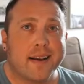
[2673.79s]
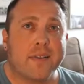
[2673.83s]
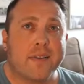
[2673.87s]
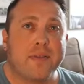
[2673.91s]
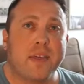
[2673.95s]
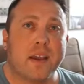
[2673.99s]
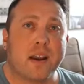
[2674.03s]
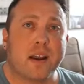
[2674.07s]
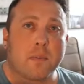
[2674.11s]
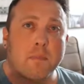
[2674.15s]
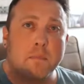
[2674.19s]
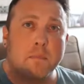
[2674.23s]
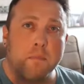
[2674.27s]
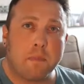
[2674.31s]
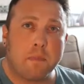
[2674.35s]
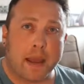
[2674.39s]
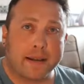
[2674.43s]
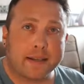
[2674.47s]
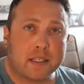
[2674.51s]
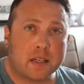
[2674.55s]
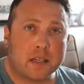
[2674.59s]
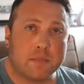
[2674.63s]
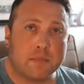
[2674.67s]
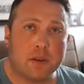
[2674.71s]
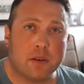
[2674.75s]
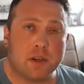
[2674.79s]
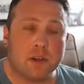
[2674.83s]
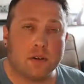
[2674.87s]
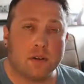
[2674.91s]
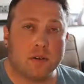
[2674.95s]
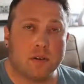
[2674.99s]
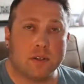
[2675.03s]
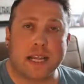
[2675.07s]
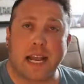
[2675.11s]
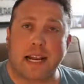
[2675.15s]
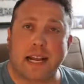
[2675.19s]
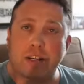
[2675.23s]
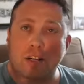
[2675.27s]
They are meant to be
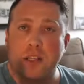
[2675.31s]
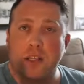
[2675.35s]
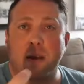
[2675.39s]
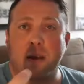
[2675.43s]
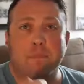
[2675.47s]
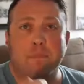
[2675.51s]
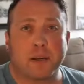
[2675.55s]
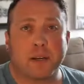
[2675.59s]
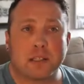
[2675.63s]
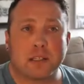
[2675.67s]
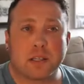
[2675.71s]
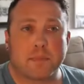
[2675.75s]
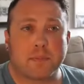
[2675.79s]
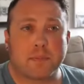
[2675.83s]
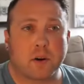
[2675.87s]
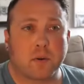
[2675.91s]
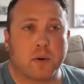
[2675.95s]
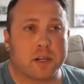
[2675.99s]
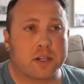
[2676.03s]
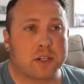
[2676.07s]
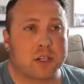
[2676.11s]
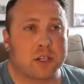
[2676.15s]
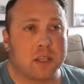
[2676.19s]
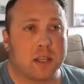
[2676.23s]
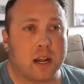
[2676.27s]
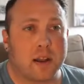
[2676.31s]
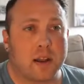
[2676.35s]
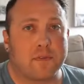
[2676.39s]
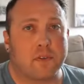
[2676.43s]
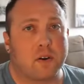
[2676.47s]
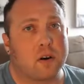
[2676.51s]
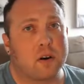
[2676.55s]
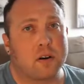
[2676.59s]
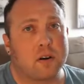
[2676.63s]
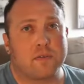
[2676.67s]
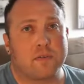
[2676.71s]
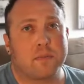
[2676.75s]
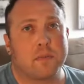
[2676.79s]
used. Actually, that brings up a question that I've
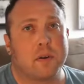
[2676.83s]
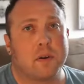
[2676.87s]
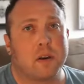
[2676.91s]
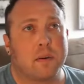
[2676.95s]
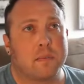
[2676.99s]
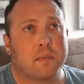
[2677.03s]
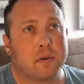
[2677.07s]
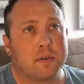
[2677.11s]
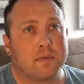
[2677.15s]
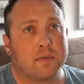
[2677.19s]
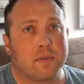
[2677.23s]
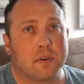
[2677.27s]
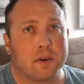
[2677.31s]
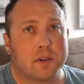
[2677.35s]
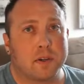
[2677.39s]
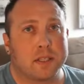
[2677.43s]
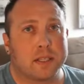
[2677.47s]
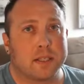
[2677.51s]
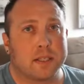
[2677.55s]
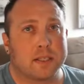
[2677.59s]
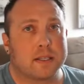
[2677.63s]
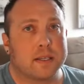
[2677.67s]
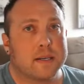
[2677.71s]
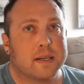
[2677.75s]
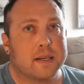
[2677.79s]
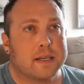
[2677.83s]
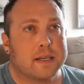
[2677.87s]
heard from a number of folks: is